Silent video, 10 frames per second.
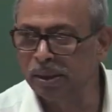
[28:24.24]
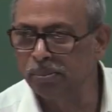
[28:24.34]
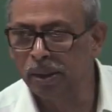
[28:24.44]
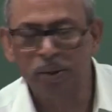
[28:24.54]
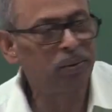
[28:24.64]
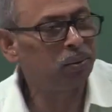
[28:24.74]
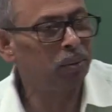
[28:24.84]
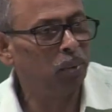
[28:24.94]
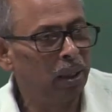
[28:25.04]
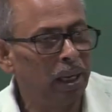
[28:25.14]
dissipated through
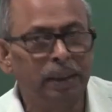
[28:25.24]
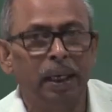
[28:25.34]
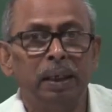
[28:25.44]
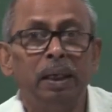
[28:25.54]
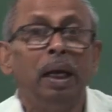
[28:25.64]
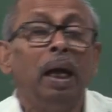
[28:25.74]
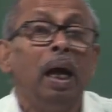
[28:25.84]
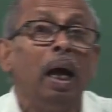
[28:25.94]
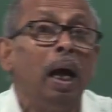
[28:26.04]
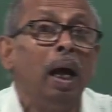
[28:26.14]
the body like that.
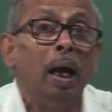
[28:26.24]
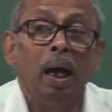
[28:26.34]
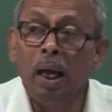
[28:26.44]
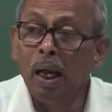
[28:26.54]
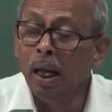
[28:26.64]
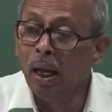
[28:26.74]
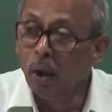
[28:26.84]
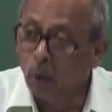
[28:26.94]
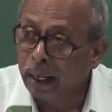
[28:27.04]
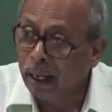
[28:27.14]

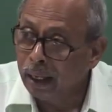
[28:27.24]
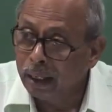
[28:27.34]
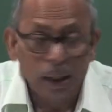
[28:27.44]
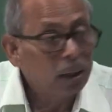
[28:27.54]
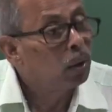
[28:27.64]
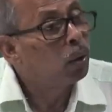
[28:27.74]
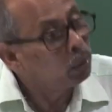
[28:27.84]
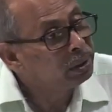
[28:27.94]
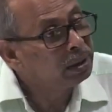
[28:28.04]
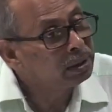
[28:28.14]
Okay.
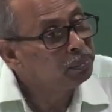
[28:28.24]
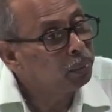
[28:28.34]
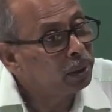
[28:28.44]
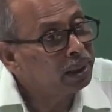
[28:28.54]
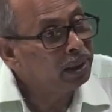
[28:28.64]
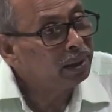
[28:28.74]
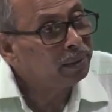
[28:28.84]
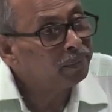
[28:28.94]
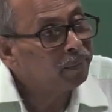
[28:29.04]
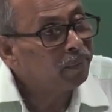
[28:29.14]
Clothing is important,
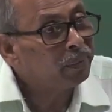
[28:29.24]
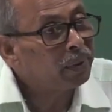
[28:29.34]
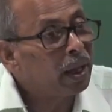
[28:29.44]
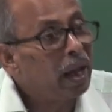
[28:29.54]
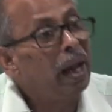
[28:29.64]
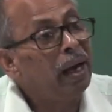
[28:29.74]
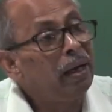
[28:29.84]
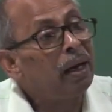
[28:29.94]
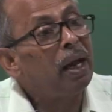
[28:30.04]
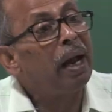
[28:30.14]

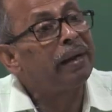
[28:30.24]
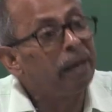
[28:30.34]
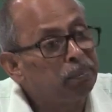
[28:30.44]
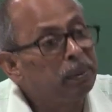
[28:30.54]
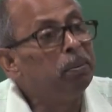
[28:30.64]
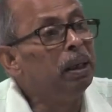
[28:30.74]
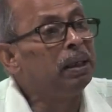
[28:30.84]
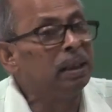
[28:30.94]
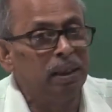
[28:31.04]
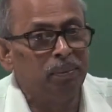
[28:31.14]
and
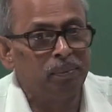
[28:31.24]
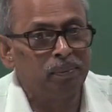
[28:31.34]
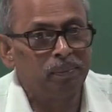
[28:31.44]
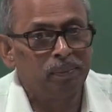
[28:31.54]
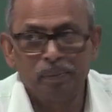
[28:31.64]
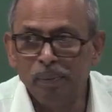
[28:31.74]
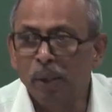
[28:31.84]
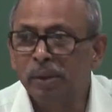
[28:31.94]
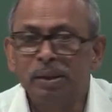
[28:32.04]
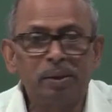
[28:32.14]
adaptability,
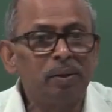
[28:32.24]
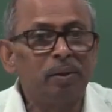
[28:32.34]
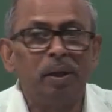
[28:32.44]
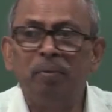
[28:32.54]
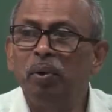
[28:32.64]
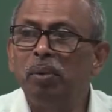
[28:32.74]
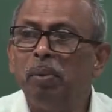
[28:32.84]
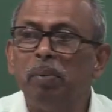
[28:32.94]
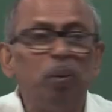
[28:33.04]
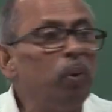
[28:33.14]
because if you
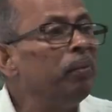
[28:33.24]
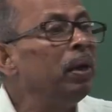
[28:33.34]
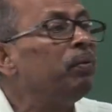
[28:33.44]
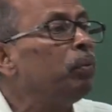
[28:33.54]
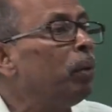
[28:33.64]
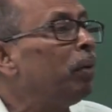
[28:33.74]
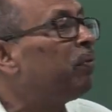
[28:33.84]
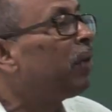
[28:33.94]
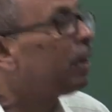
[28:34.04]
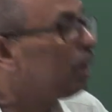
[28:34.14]
remember
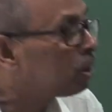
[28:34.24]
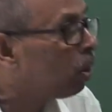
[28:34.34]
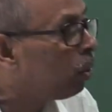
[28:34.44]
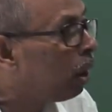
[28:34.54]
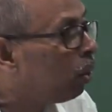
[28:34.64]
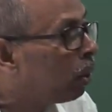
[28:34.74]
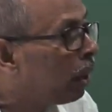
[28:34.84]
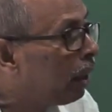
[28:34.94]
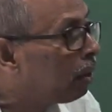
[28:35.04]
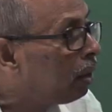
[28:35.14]
Weber-Fechner's law we are
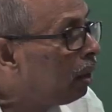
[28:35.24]
looking at,